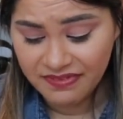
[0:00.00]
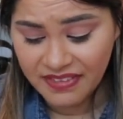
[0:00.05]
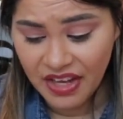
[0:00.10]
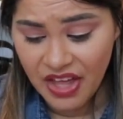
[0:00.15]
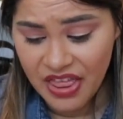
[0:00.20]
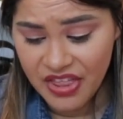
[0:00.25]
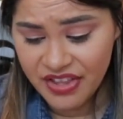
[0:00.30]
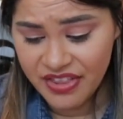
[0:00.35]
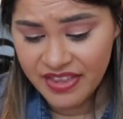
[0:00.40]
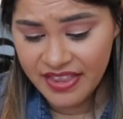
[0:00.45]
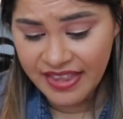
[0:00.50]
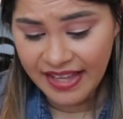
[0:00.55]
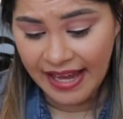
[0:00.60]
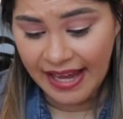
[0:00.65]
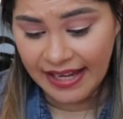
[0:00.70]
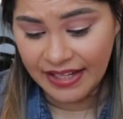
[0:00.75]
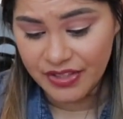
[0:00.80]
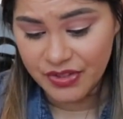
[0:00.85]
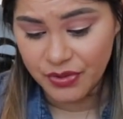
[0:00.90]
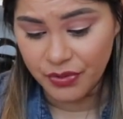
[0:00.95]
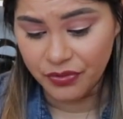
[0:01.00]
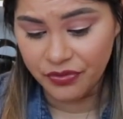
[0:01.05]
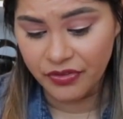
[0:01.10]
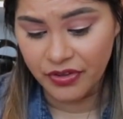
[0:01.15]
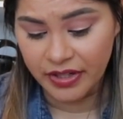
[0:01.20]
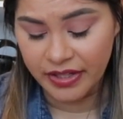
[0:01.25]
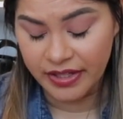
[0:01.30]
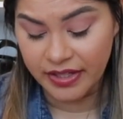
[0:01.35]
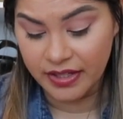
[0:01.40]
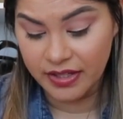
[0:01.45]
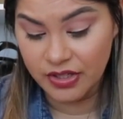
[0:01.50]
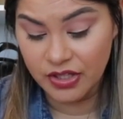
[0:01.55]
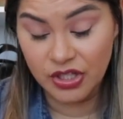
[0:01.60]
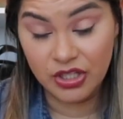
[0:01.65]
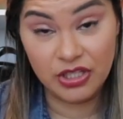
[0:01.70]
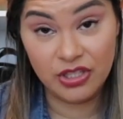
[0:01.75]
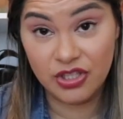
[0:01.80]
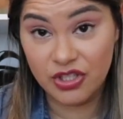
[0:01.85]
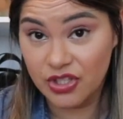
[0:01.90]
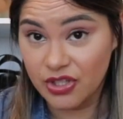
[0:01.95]
Other than that, so far,
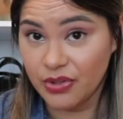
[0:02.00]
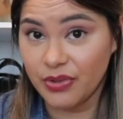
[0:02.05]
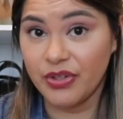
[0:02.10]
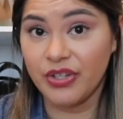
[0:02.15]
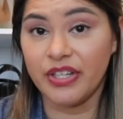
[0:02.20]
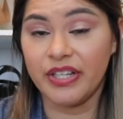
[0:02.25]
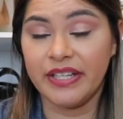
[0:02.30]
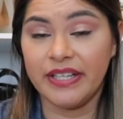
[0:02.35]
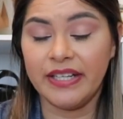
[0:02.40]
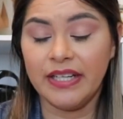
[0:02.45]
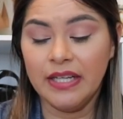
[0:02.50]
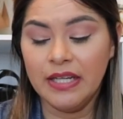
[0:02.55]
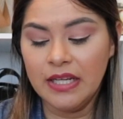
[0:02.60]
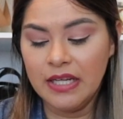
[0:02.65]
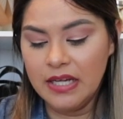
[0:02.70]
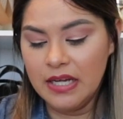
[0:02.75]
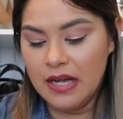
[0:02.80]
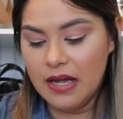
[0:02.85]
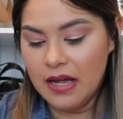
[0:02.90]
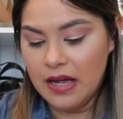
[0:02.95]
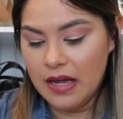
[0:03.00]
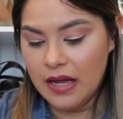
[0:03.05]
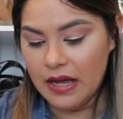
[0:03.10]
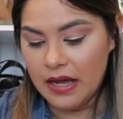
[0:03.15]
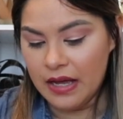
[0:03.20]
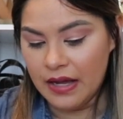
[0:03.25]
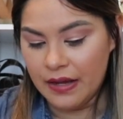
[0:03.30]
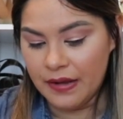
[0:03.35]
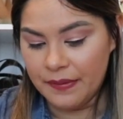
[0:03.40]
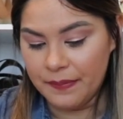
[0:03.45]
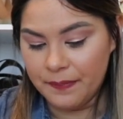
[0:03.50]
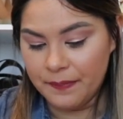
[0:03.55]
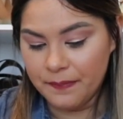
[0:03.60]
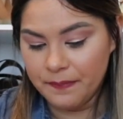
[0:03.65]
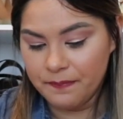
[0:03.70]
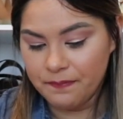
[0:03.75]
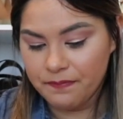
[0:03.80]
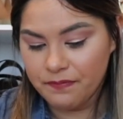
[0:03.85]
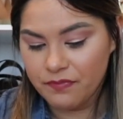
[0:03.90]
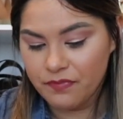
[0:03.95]
so good.
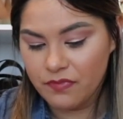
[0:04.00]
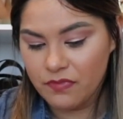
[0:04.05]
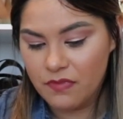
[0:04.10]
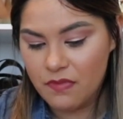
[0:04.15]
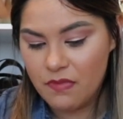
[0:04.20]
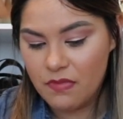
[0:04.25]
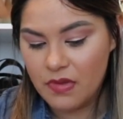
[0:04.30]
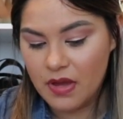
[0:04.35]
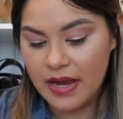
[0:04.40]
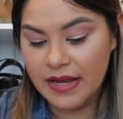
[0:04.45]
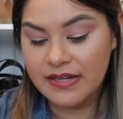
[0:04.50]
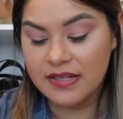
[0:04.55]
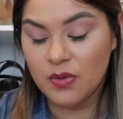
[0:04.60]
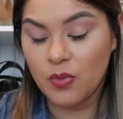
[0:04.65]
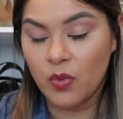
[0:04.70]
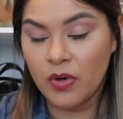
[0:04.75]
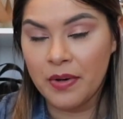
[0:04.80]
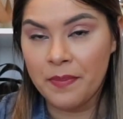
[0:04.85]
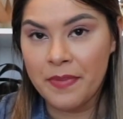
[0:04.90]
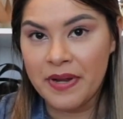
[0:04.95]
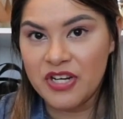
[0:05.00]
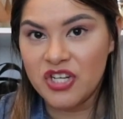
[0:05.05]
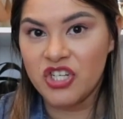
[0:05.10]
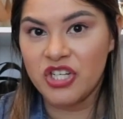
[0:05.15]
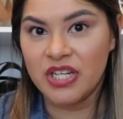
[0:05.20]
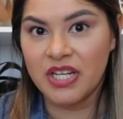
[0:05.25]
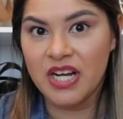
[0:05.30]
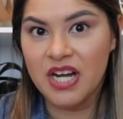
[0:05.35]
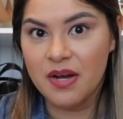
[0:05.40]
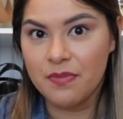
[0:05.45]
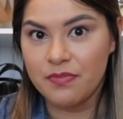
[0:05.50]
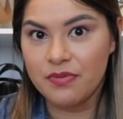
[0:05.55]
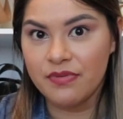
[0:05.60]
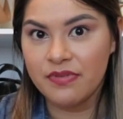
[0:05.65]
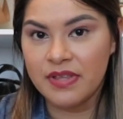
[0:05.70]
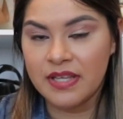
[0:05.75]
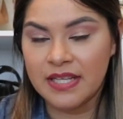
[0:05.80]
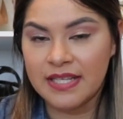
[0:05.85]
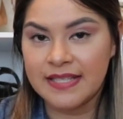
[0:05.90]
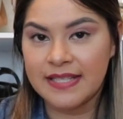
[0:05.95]
I did want to mention a couple
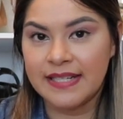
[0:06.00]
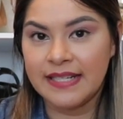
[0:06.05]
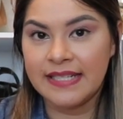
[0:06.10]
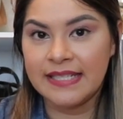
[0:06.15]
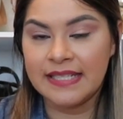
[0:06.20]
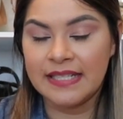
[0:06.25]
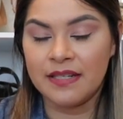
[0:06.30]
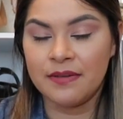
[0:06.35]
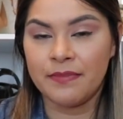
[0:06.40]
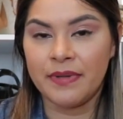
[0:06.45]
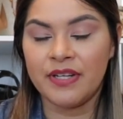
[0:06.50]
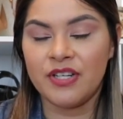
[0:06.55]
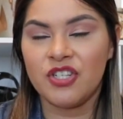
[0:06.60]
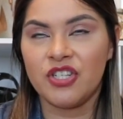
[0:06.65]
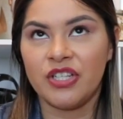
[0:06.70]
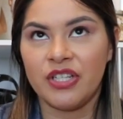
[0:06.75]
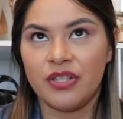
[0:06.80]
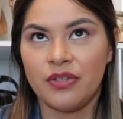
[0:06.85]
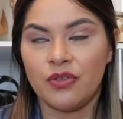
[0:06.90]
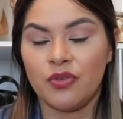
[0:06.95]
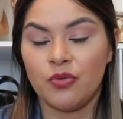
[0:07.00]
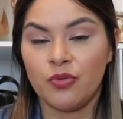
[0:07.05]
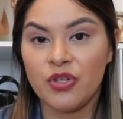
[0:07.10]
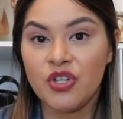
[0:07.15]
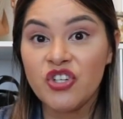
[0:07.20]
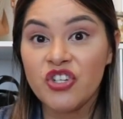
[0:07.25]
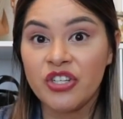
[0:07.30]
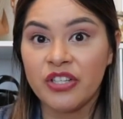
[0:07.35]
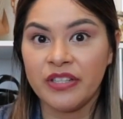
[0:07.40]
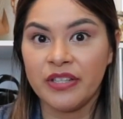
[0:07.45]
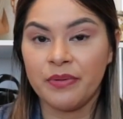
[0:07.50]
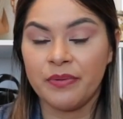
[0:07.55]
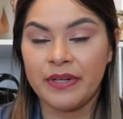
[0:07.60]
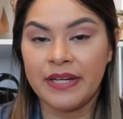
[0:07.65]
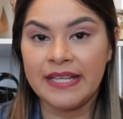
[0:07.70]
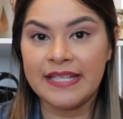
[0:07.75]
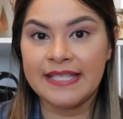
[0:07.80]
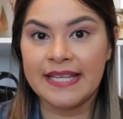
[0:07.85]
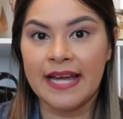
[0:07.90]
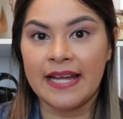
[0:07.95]
things that I didn't mention originally when
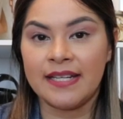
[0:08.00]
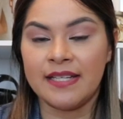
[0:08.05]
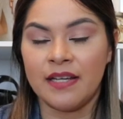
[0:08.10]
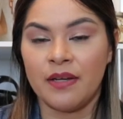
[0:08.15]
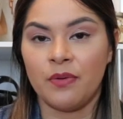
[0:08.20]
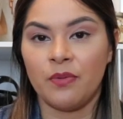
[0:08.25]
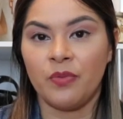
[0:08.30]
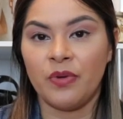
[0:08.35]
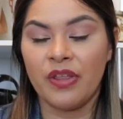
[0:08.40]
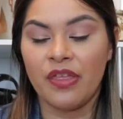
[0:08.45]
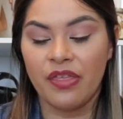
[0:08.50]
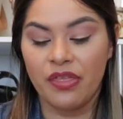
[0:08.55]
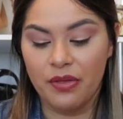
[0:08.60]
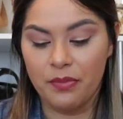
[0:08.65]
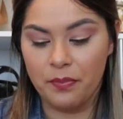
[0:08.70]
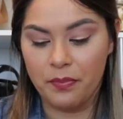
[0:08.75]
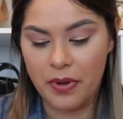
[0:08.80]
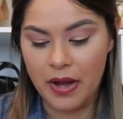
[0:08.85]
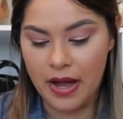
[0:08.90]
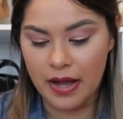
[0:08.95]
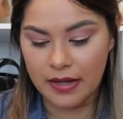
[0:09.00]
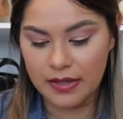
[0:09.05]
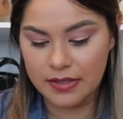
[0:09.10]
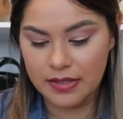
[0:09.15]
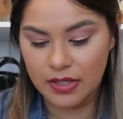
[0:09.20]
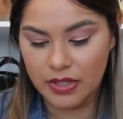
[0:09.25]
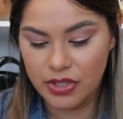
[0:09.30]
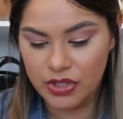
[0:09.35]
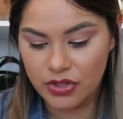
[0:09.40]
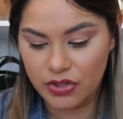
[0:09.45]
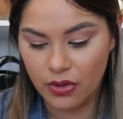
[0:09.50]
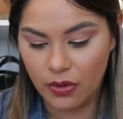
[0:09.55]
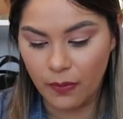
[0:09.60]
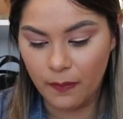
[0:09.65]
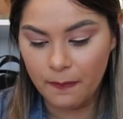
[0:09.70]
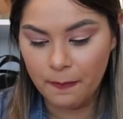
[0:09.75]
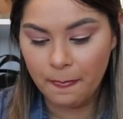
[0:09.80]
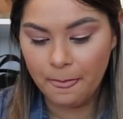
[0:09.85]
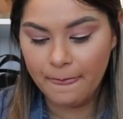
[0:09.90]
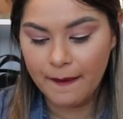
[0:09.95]
I sat down with the box. So
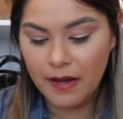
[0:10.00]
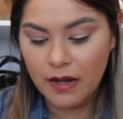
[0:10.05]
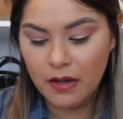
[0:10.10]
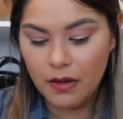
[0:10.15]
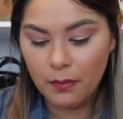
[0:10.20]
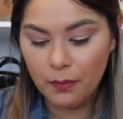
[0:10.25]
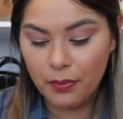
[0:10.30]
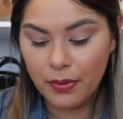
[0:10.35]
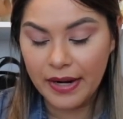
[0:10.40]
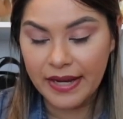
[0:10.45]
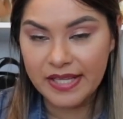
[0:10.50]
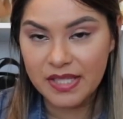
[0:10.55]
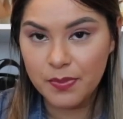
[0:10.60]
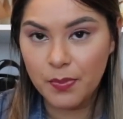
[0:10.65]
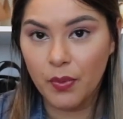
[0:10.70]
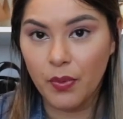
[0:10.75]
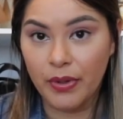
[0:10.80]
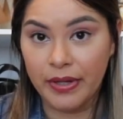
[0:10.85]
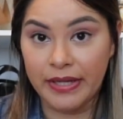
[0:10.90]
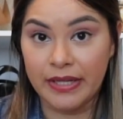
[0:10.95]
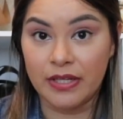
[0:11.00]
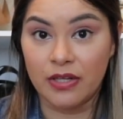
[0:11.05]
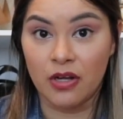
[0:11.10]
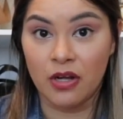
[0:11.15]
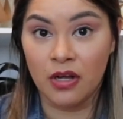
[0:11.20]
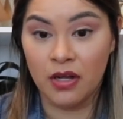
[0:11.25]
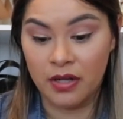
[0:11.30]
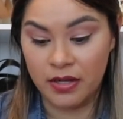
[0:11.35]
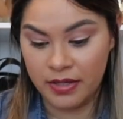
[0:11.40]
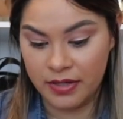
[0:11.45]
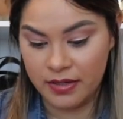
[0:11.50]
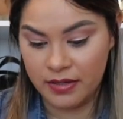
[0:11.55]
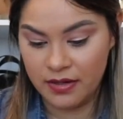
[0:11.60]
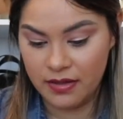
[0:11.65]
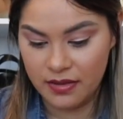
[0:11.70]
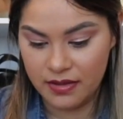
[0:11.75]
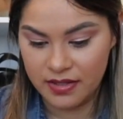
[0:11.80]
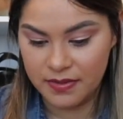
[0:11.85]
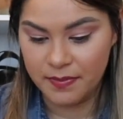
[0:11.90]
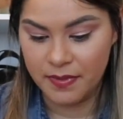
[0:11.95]
price point on
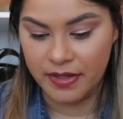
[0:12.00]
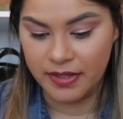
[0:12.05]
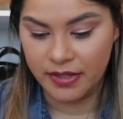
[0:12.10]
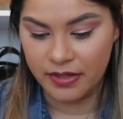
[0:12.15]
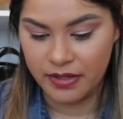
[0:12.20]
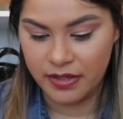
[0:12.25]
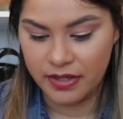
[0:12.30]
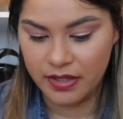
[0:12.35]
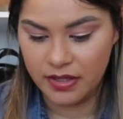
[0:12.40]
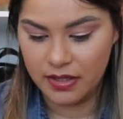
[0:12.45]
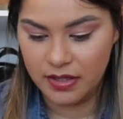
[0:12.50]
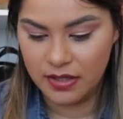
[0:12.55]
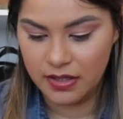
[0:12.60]
this monitor.